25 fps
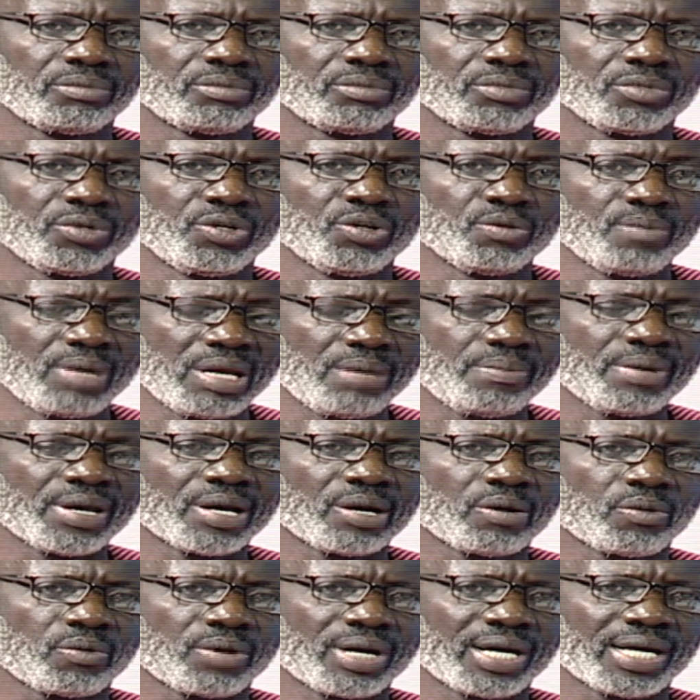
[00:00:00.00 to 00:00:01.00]
You may be
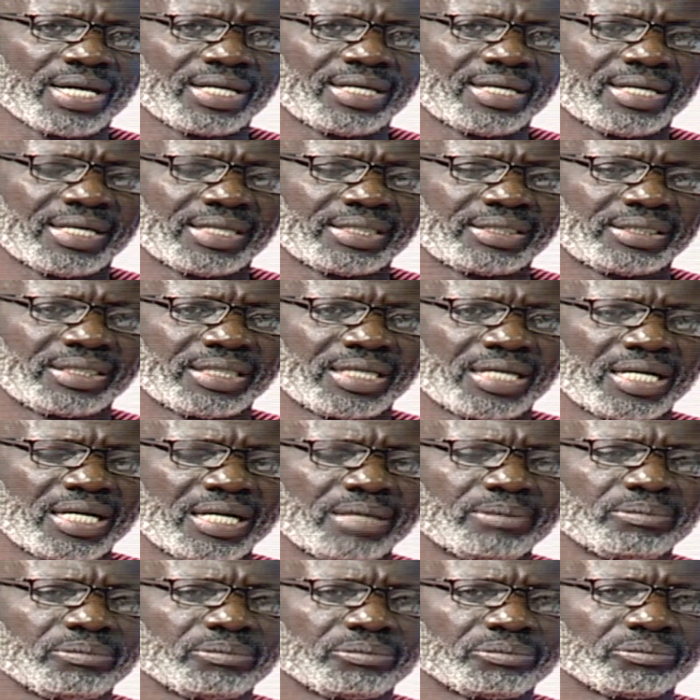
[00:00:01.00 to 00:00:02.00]
aware that
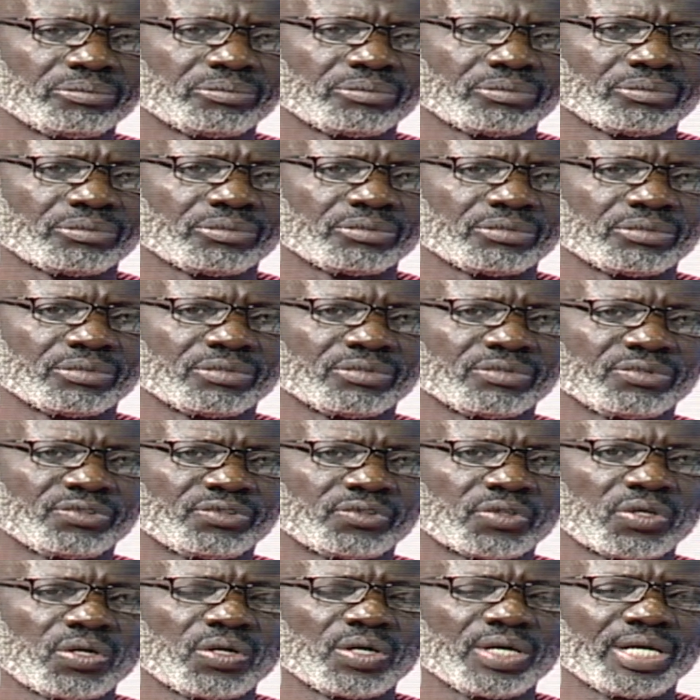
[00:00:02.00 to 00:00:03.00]

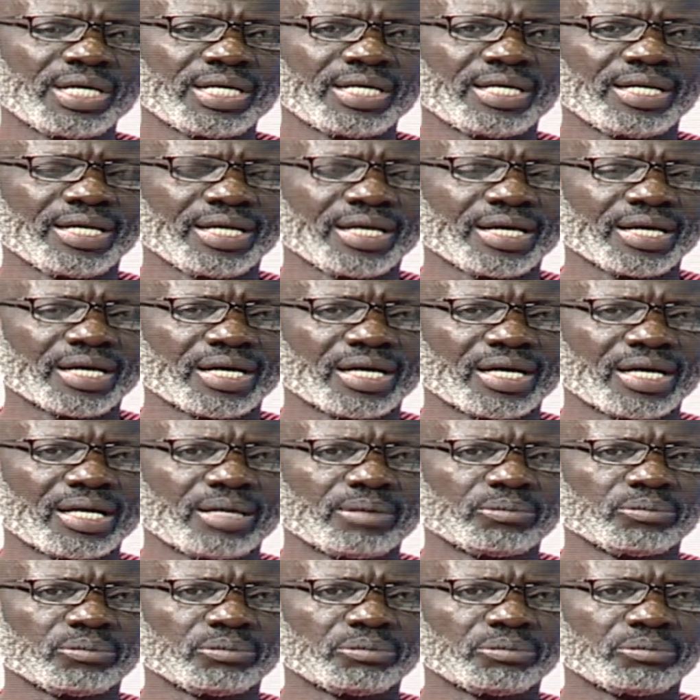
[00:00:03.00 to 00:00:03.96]
following the